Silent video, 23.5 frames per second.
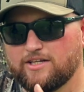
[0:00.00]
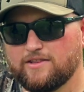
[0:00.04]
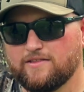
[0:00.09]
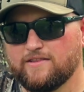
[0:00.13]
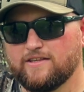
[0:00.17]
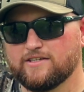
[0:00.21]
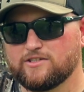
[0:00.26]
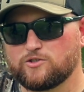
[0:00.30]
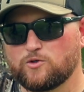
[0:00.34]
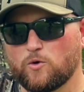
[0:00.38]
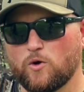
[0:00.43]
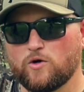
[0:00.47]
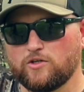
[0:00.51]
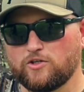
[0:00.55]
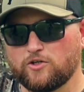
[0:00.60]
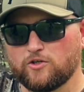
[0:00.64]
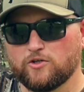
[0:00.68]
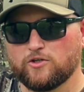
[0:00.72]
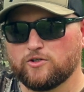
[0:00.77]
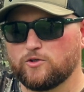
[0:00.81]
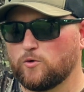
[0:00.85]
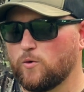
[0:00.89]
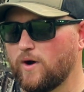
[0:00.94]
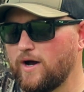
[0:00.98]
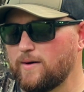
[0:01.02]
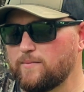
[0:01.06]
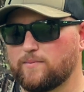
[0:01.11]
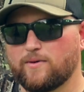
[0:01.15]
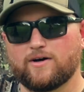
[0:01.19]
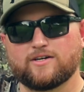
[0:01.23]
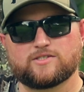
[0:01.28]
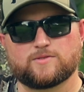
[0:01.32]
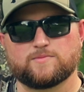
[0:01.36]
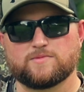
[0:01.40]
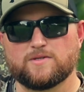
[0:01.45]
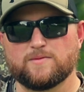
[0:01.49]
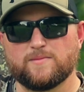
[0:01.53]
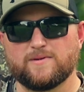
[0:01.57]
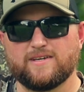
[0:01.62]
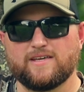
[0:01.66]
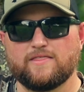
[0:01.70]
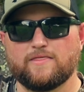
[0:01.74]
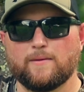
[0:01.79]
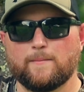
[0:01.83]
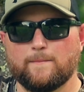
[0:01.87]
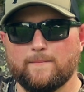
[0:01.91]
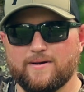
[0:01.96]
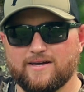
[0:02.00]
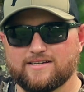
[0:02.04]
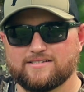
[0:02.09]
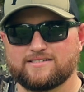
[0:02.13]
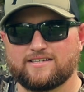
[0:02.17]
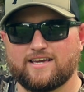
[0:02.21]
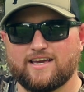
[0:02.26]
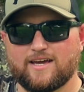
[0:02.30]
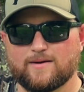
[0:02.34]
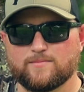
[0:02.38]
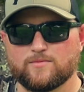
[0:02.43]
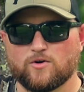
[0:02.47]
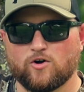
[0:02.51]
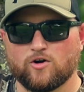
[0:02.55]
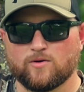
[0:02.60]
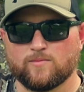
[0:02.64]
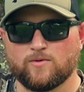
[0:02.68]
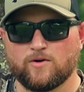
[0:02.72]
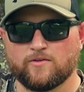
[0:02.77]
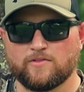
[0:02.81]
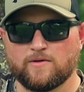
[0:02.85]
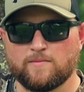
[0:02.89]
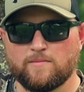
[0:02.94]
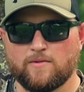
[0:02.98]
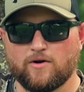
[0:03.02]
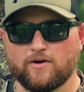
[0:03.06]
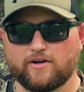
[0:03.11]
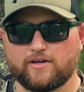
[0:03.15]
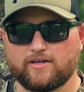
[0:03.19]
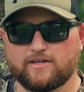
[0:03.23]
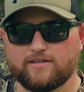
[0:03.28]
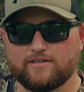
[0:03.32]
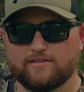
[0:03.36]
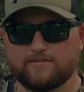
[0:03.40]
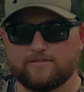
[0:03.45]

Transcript: This could quite possibly be the best camera arm on the market.